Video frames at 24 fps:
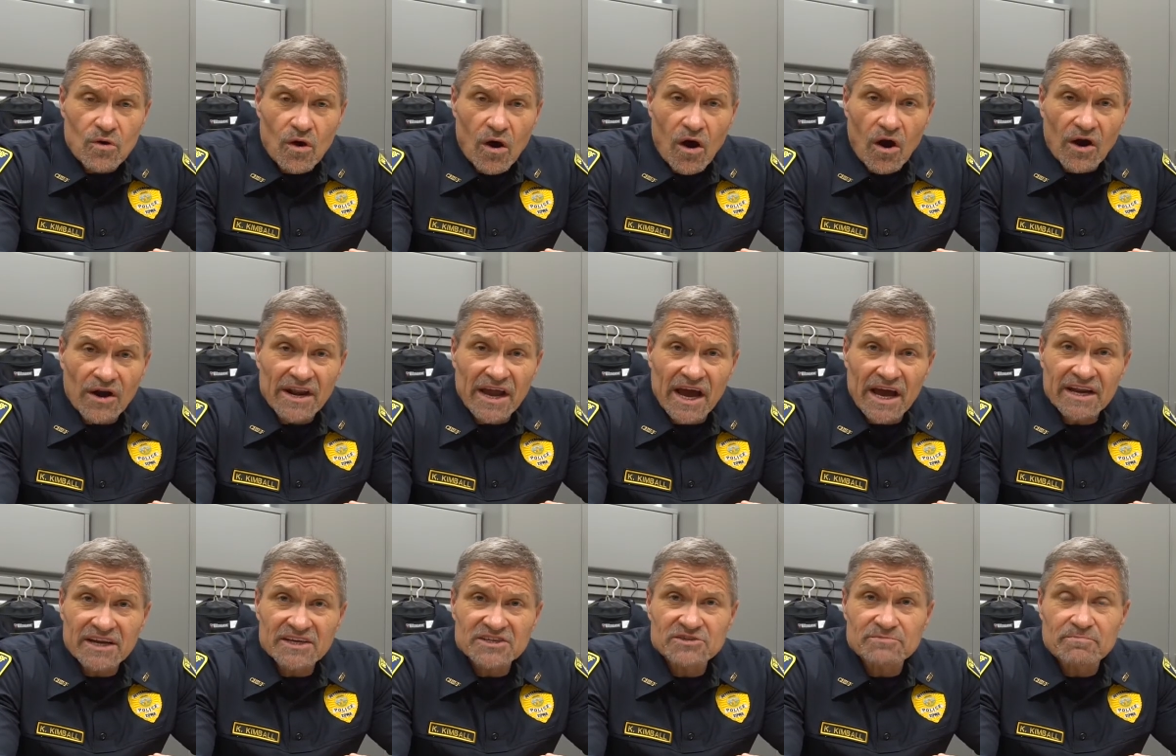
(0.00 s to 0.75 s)
are
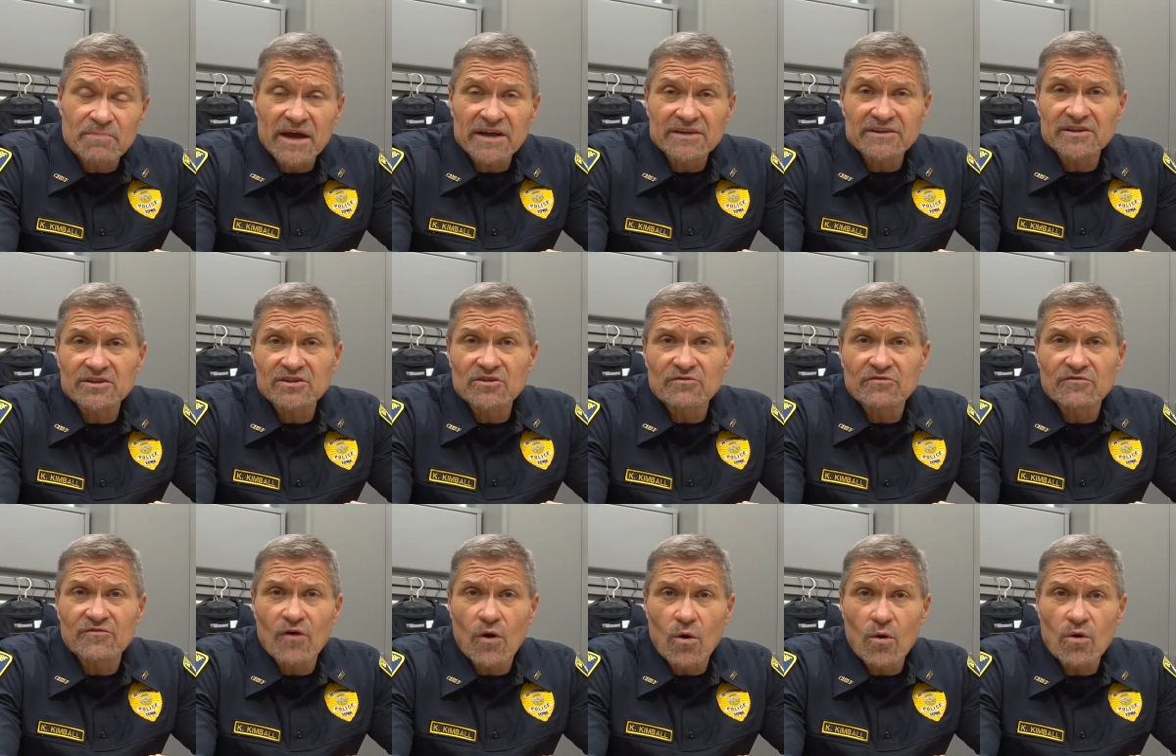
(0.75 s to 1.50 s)
not expecting the
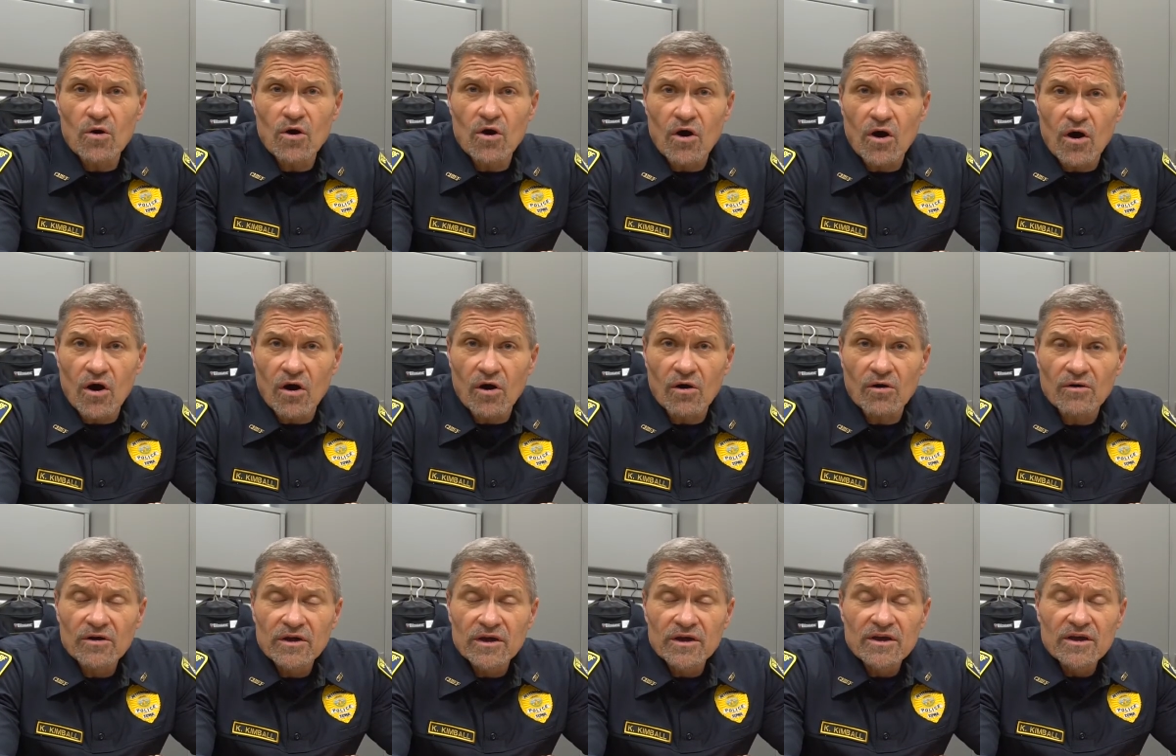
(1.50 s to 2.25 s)
phone
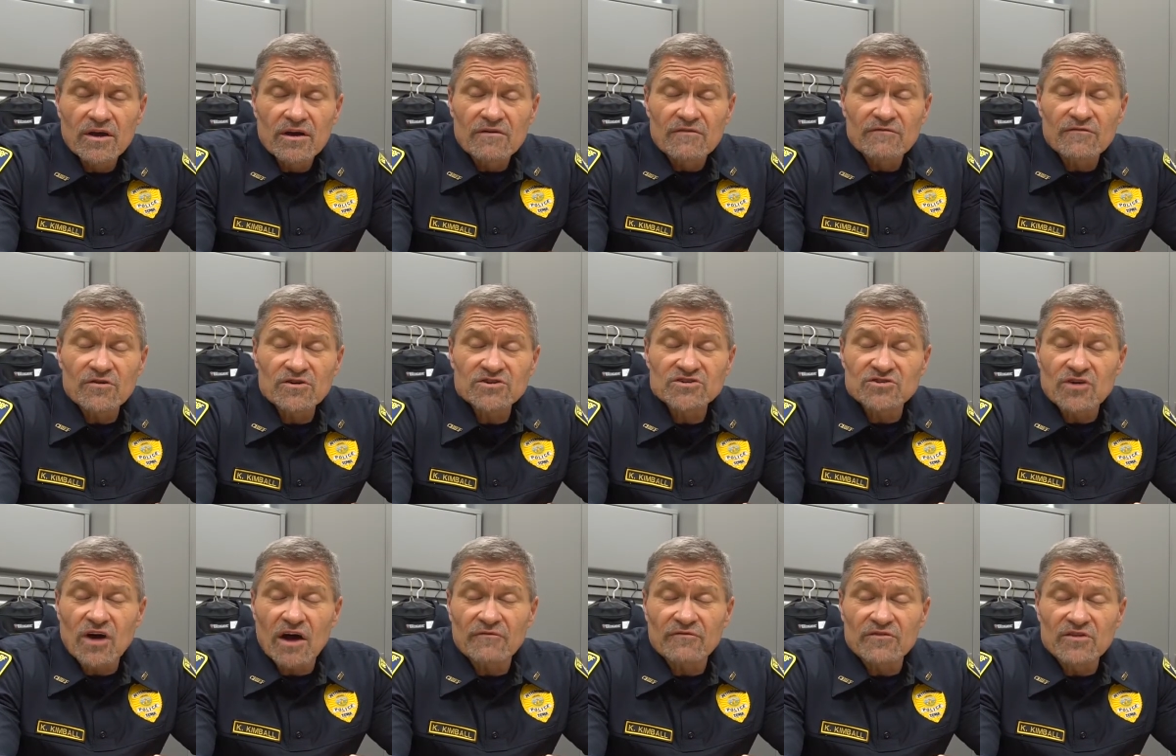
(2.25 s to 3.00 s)
call,
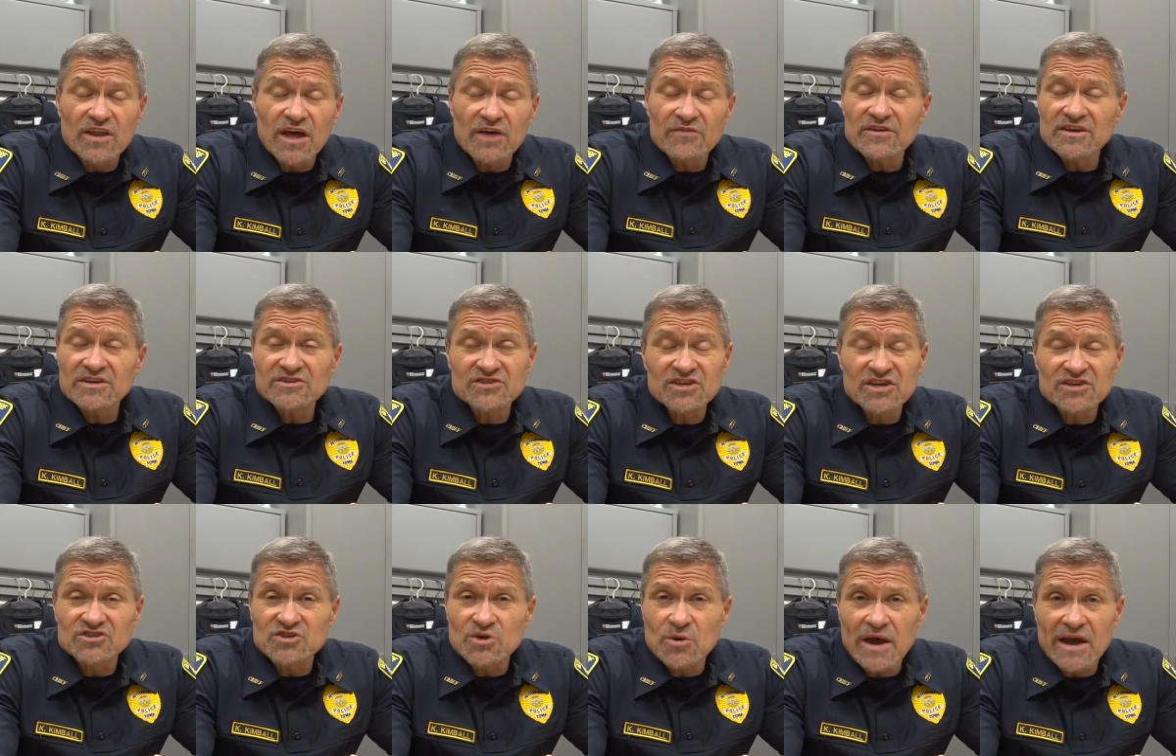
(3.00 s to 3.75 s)
first off, nothing
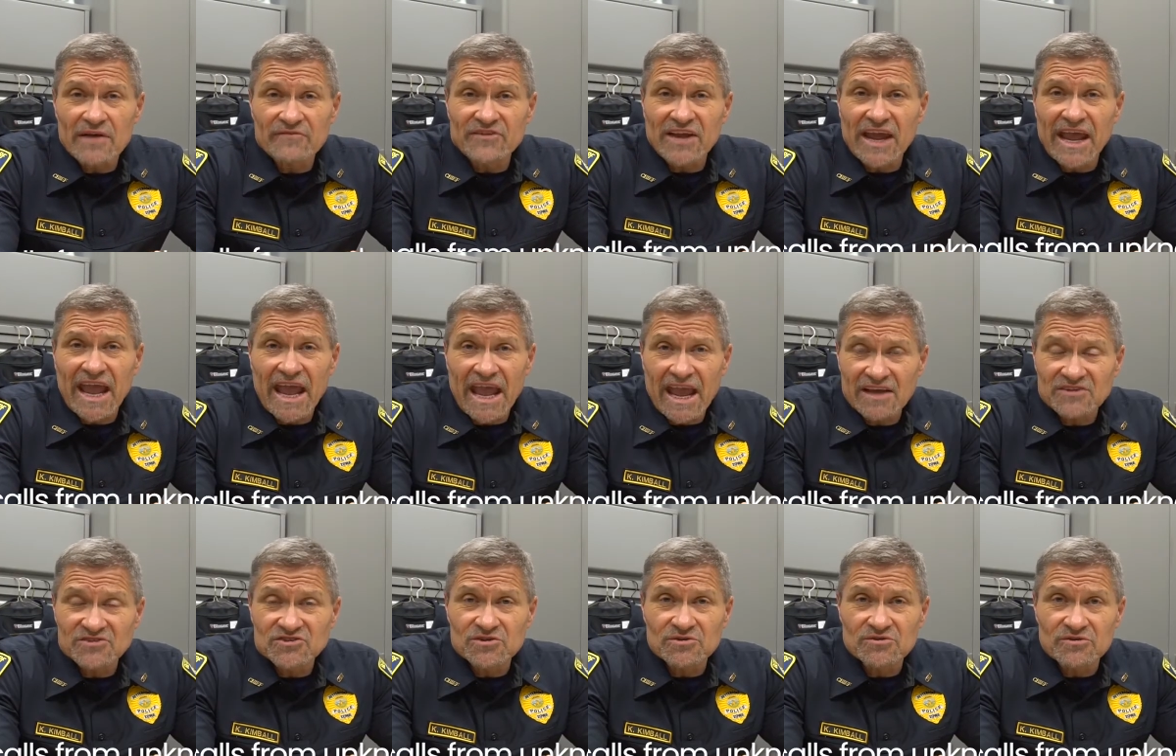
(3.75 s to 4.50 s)
says you have to
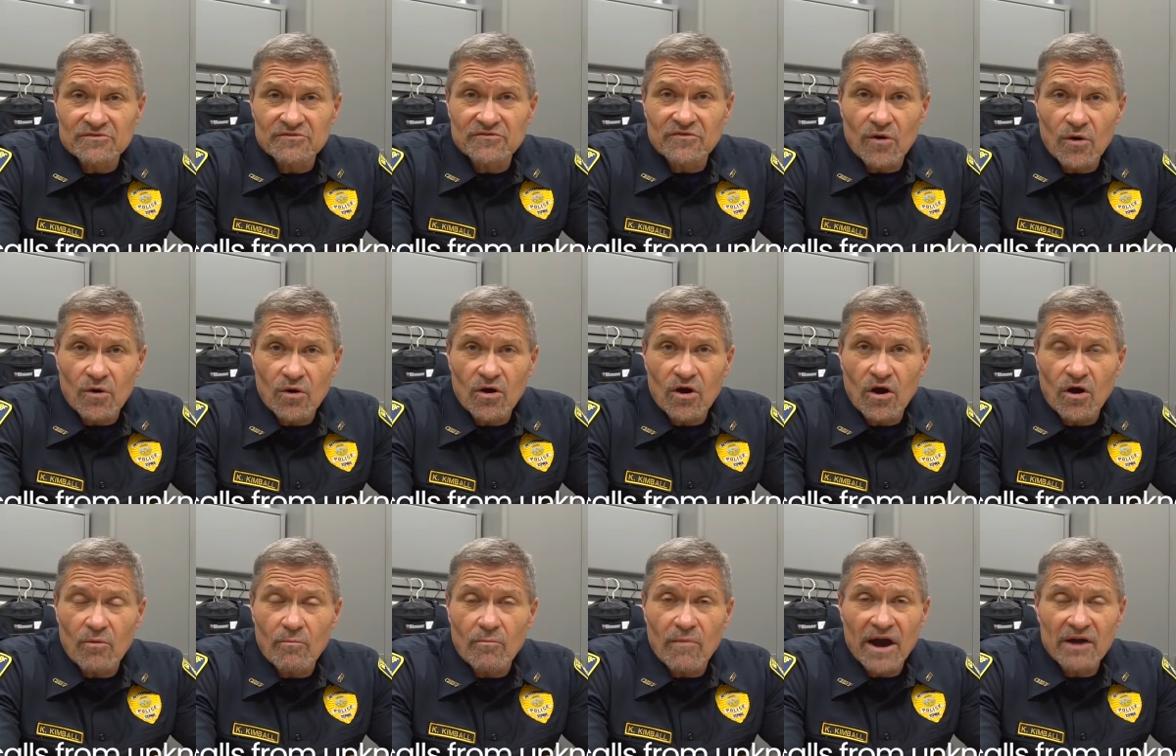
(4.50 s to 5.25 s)
answer the phone
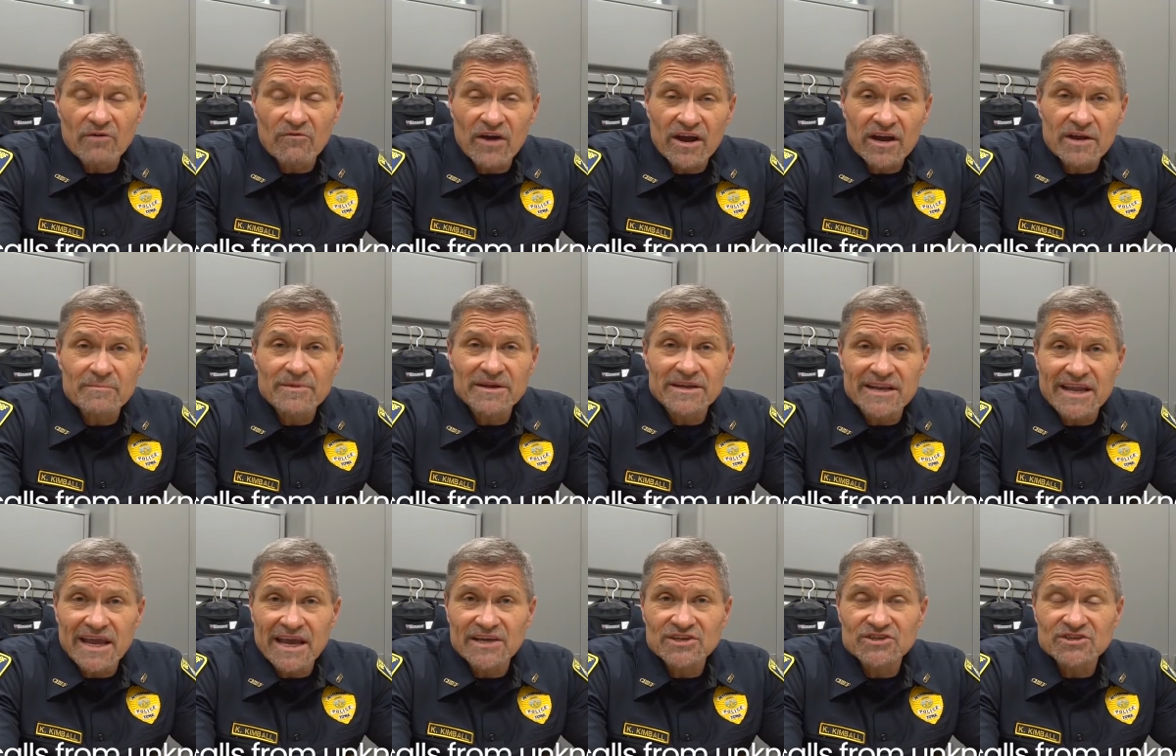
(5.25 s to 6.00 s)
call. My
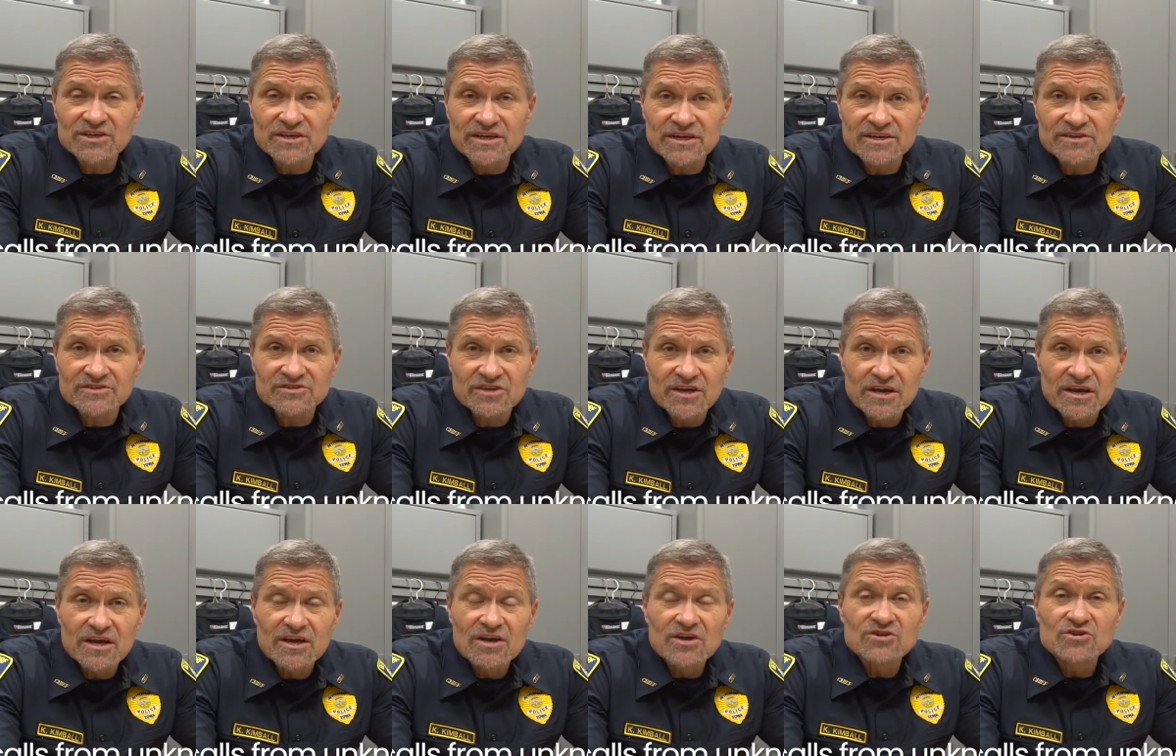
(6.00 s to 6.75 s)
recommendation is
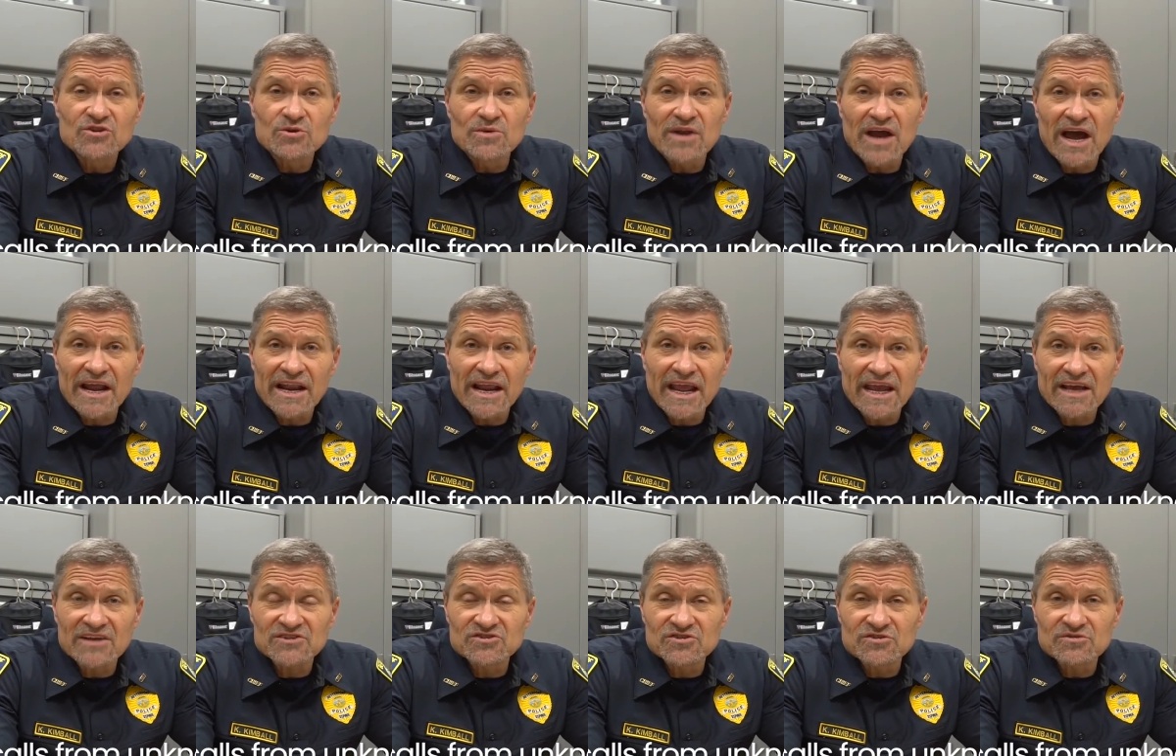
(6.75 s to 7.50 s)
do not
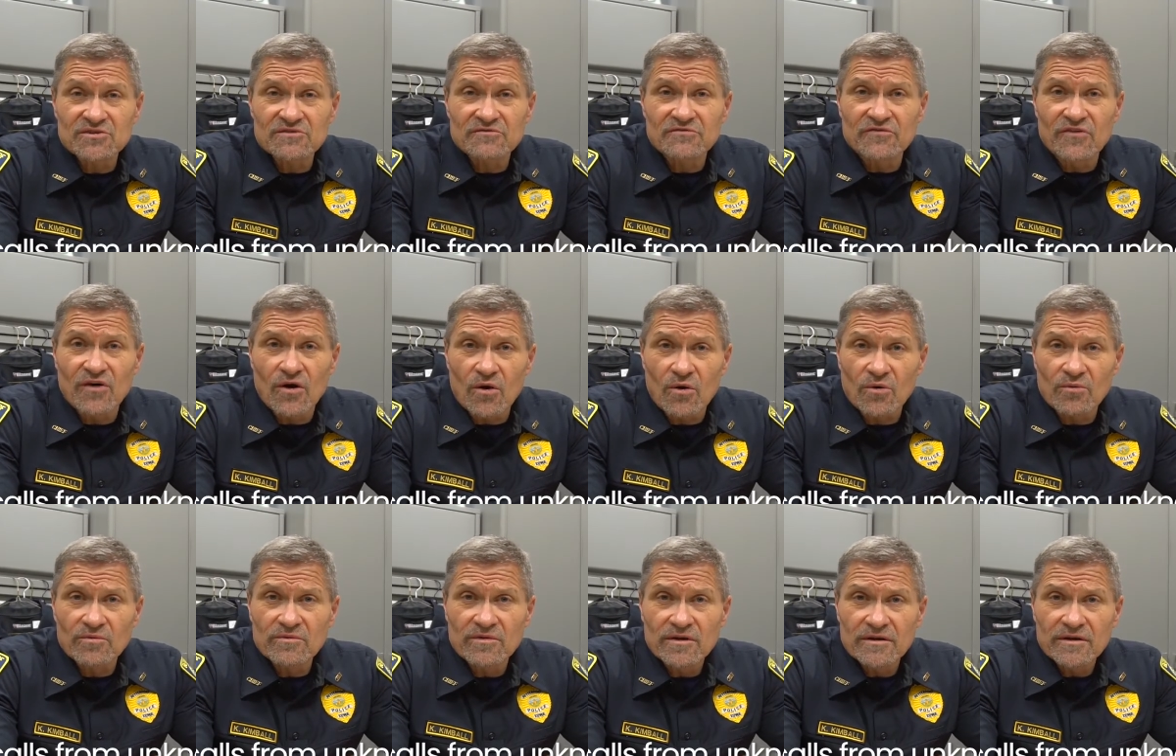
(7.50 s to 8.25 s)
answer the
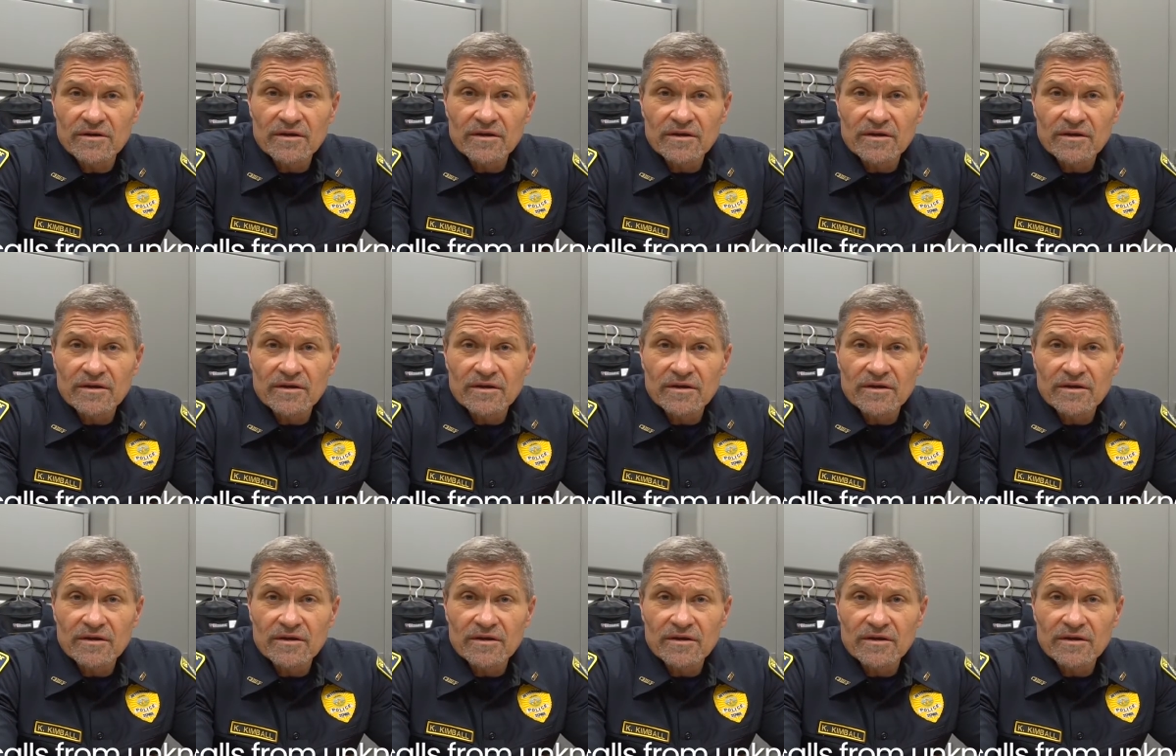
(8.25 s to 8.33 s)
phone.